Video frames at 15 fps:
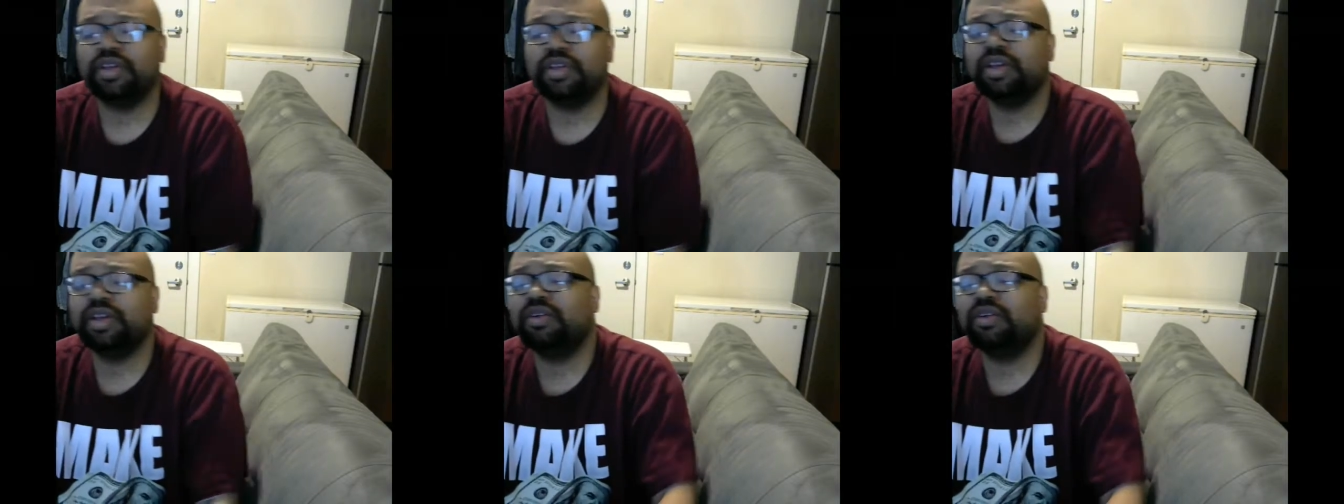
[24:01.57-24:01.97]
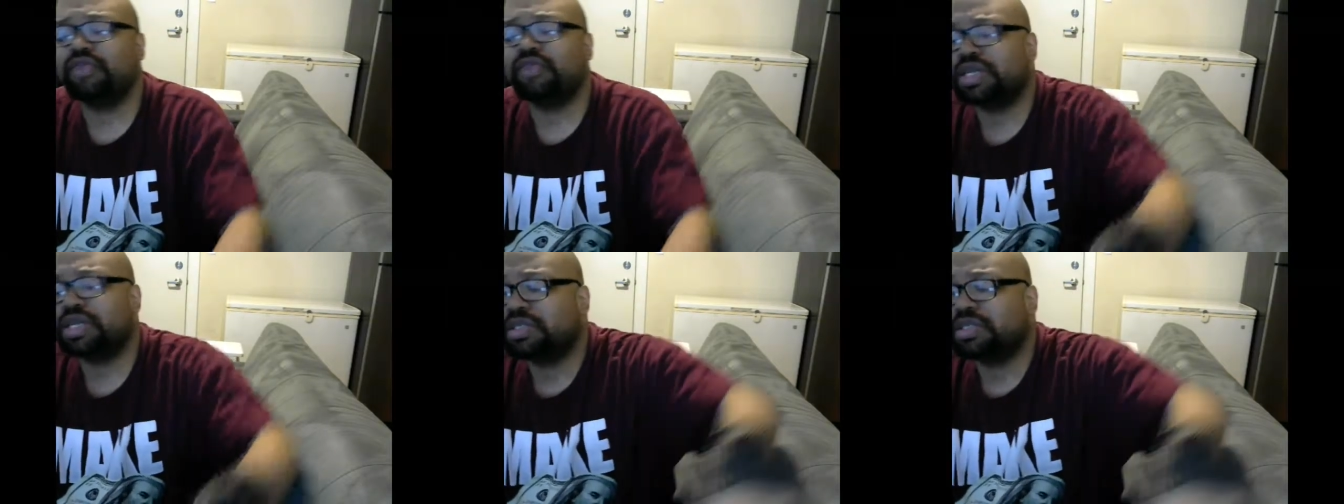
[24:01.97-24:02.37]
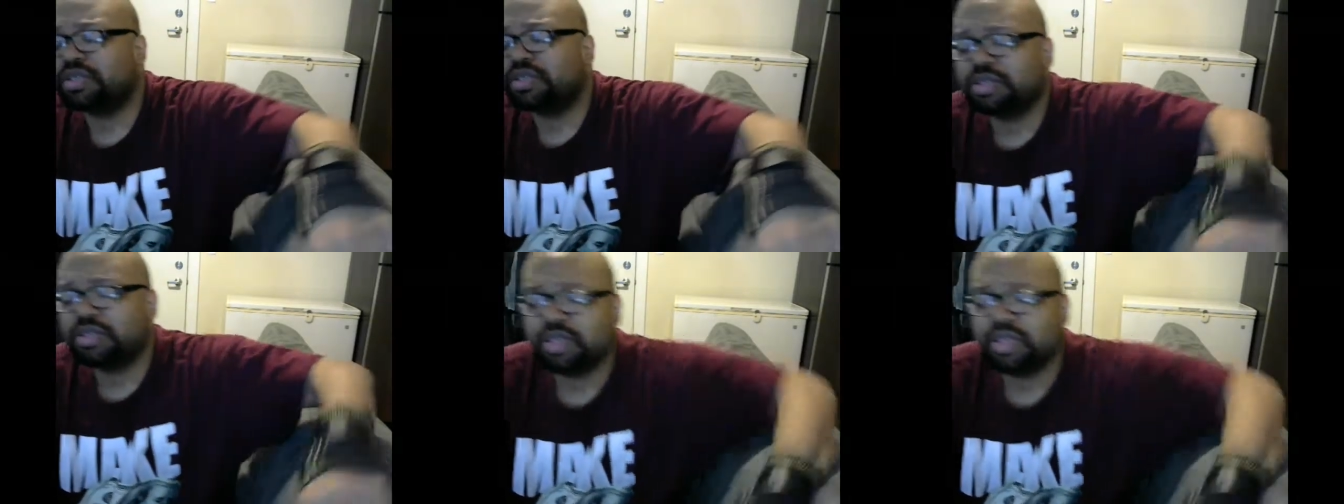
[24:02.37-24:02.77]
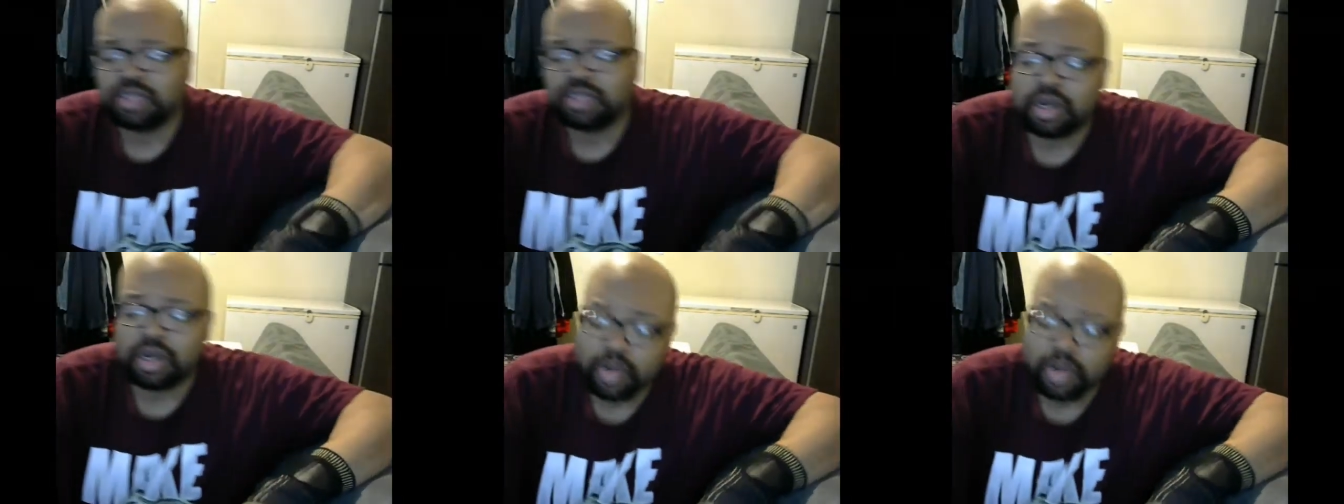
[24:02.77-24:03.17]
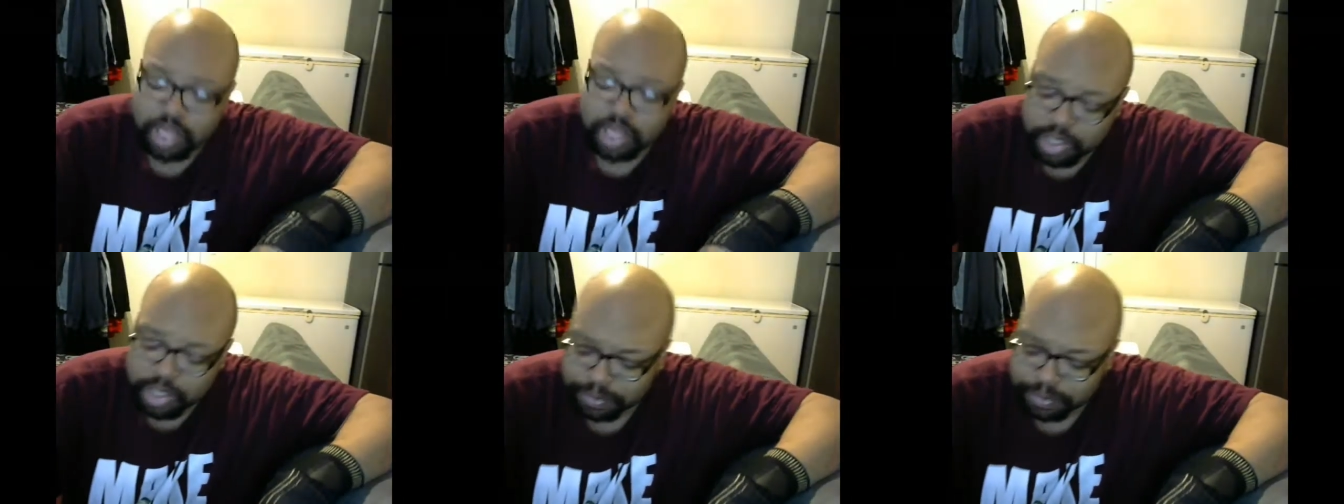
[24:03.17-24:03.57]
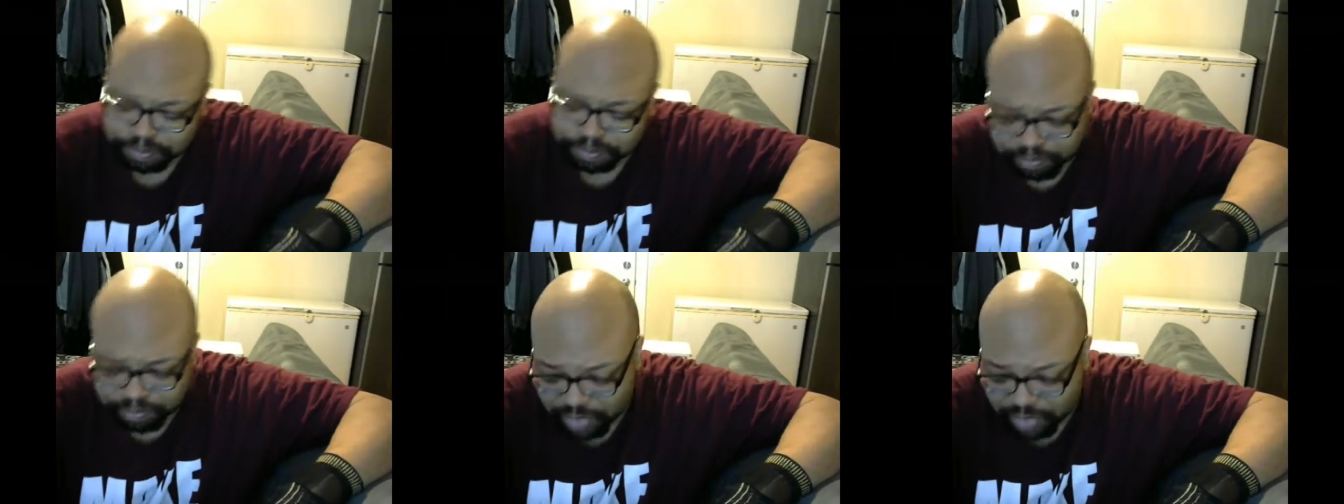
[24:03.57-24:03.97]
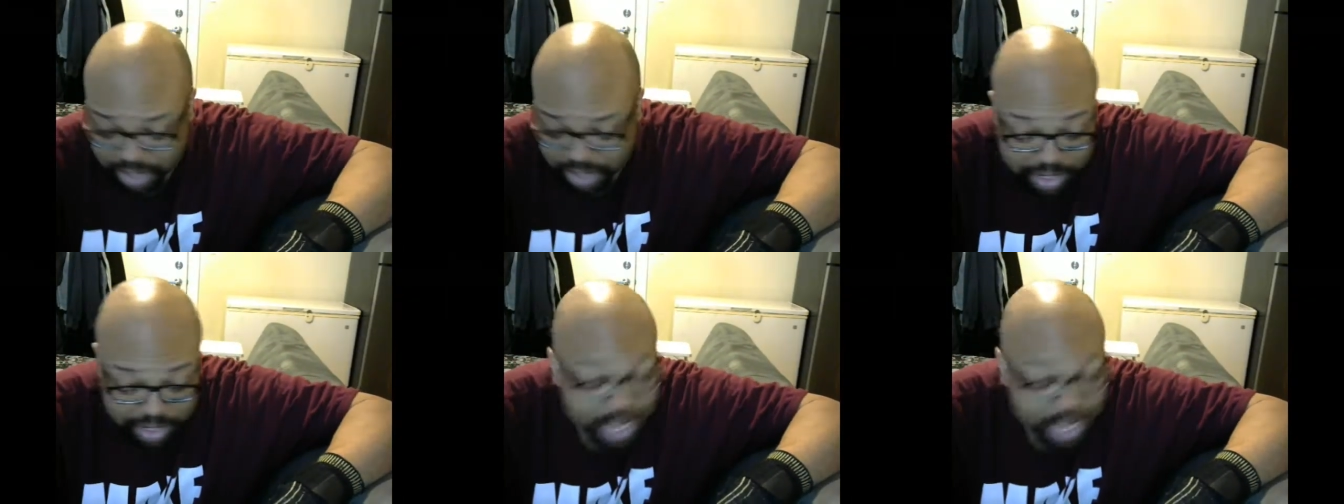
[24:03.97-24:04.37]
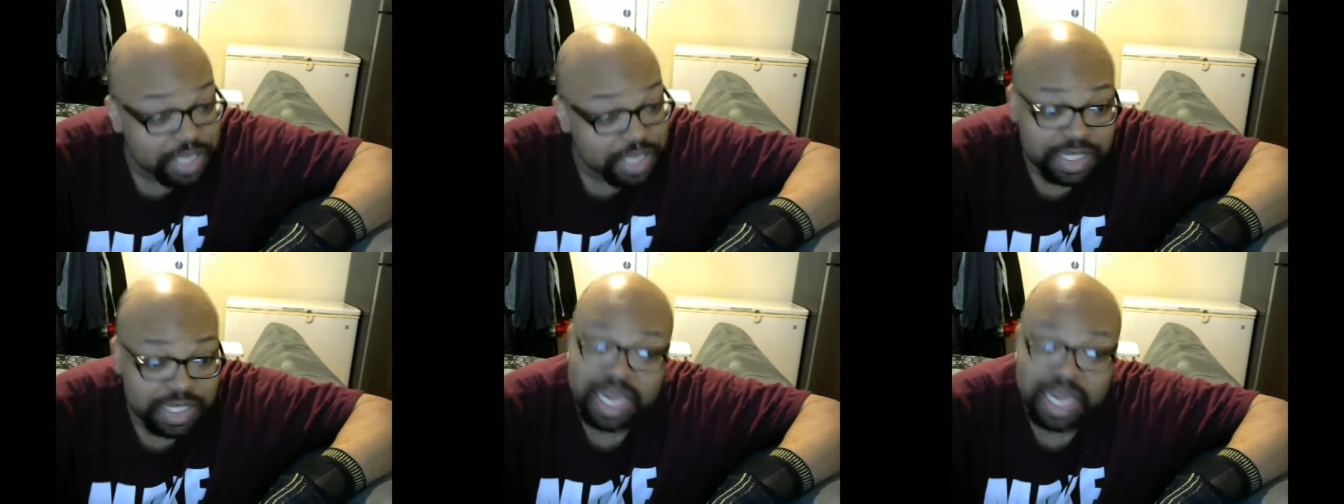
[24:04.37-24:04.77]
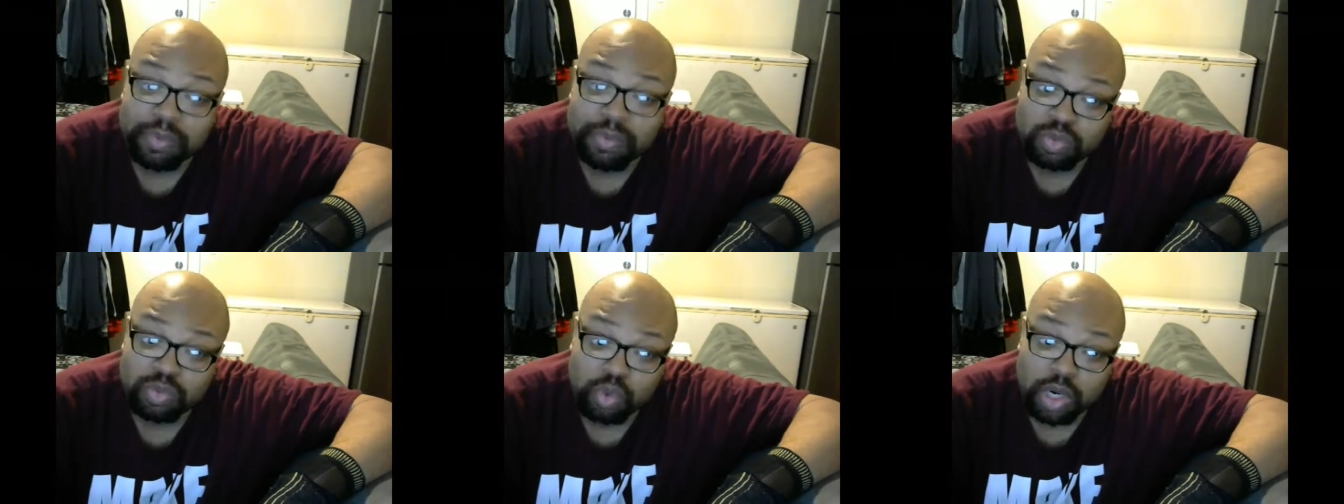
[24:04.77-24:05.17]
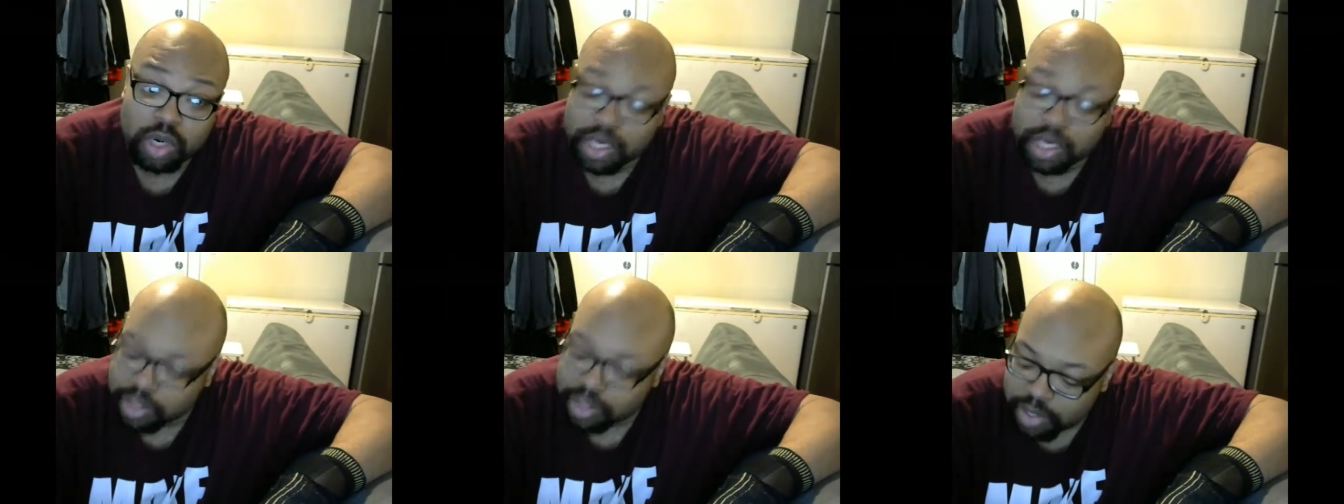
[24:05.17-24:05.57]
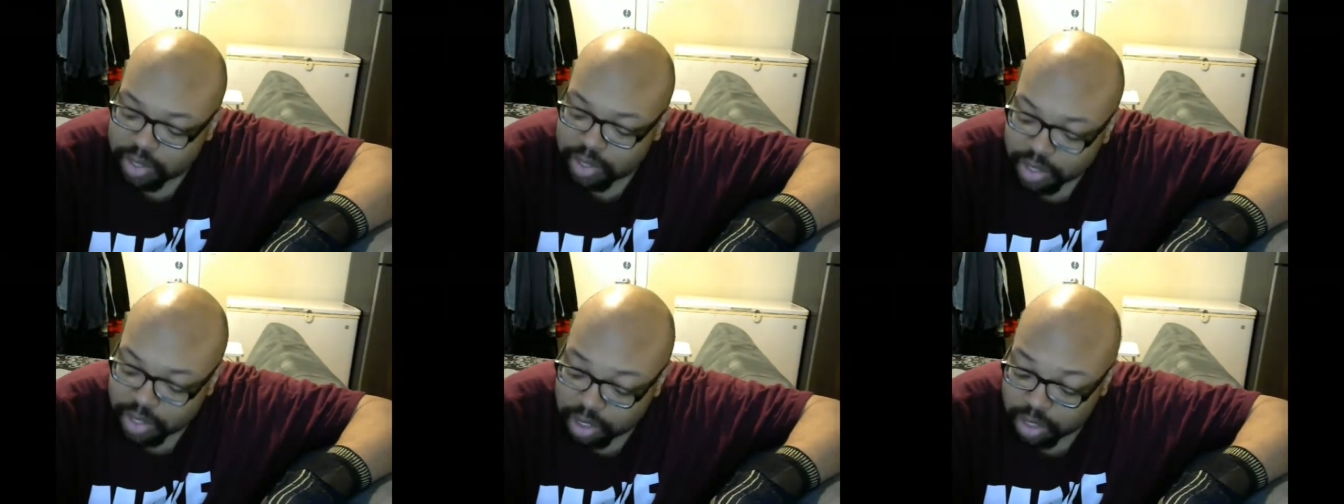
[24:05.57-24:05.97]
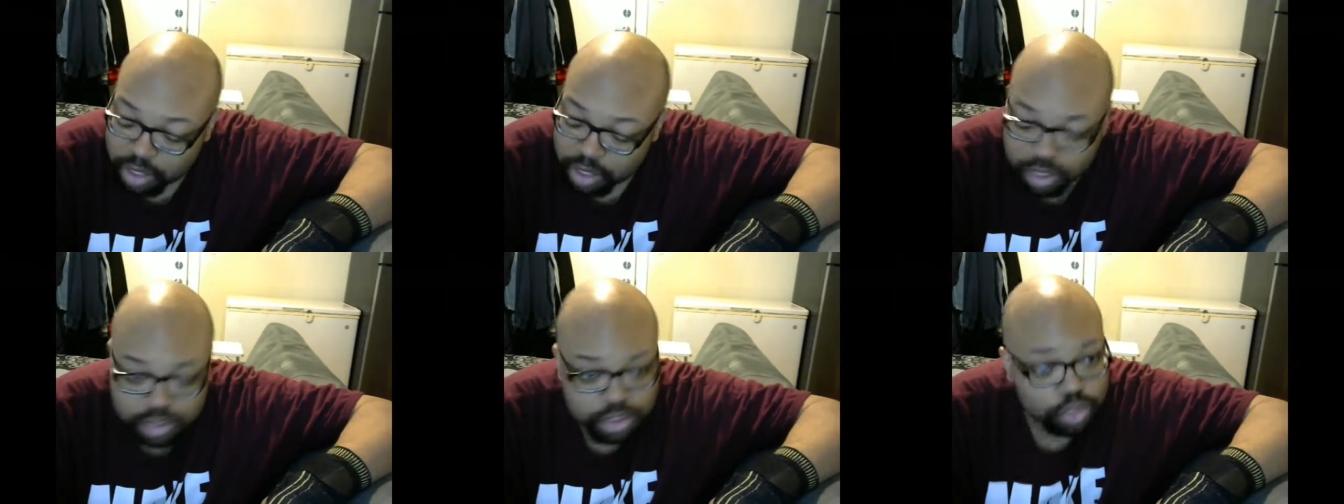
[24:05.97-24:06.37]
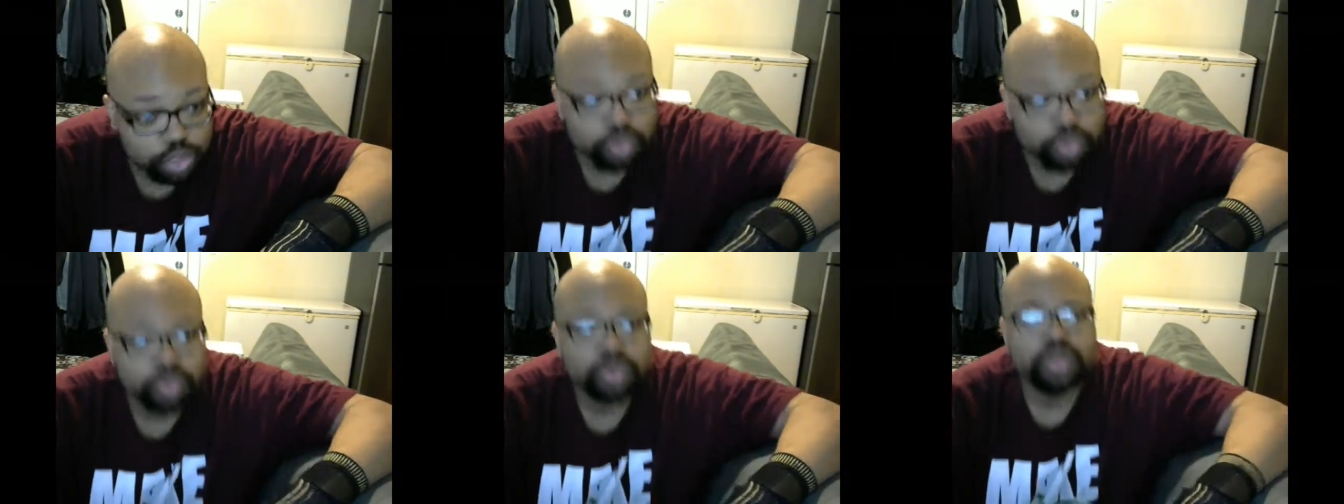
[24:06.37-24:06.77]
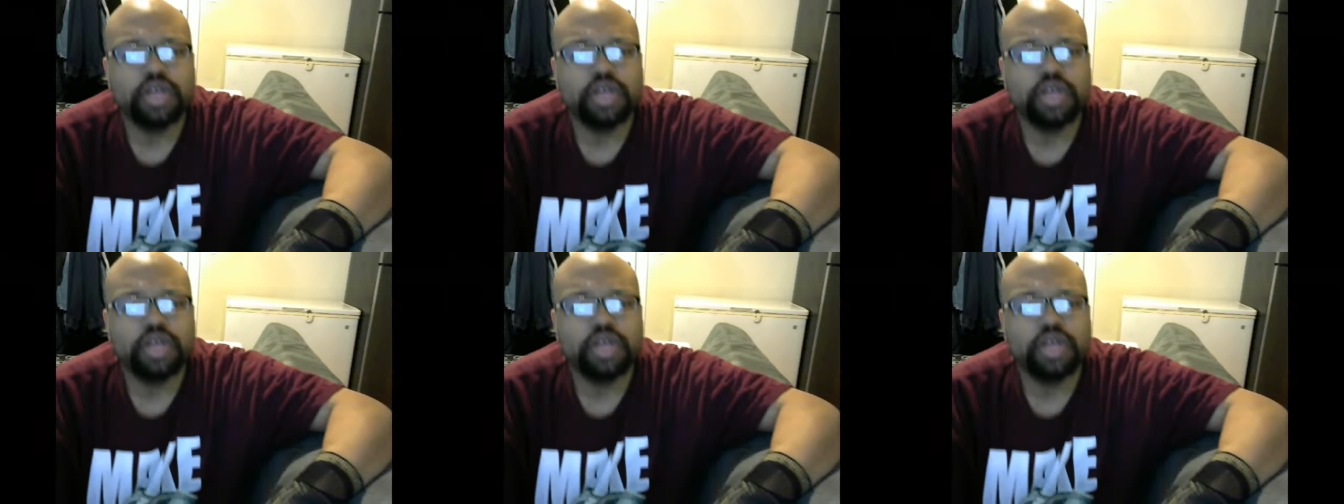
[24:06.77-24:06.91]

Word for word: the uh, wrestlers. So um, I think that needs to happen. One, uh, uh two,